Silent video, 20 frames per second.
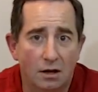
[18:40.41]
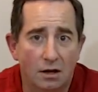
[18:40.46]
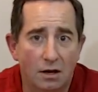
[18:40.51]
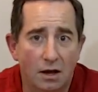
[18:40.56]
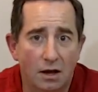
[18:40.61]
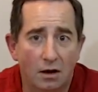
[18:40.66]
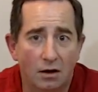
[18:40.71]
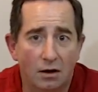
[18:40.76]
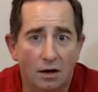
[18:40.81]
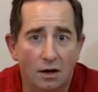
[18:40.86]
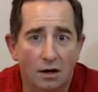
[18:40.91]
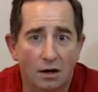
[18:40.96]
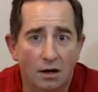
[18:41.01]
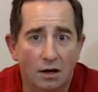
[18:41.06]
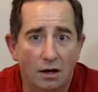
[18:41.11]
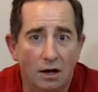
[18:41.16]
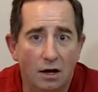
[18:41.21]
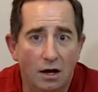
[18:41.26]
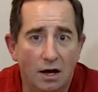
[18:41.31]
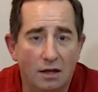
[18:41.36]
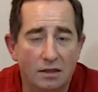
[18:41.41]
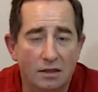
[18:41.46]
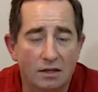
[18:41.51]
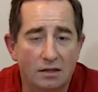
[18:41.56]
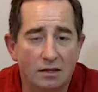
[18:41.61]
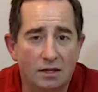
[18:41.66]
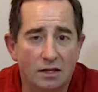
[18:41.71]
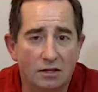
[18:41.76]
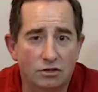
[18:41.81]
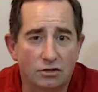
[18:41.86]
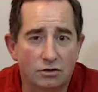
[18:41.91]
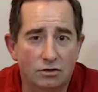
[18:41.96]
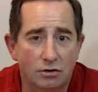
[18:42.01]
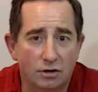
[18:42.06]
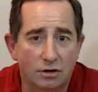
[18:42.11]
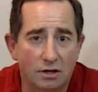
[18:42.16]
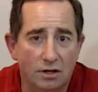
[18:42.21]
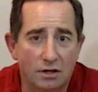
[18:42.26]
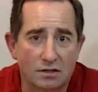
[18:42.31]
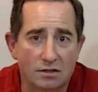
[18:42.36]
Now, I think that
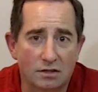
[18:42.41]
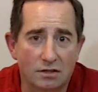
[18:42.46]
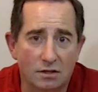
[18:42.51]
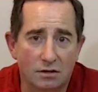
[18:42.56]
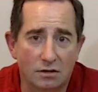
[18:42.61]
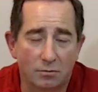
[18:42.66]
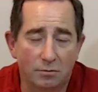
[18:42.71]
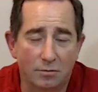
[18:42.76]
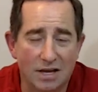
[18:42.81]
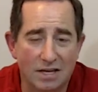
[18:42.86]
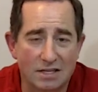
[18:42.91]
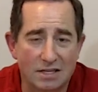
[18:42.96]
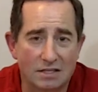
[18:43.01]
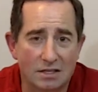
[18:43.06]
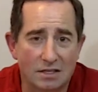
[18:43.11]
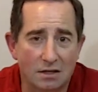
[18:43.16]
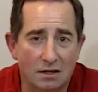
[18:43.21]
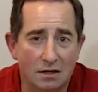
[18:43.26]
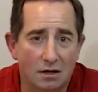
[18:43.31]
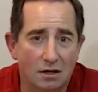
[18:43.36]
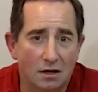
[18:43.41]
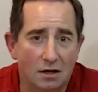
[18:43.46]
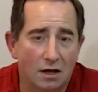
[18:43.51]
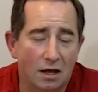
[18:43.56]
shortening is a little messy,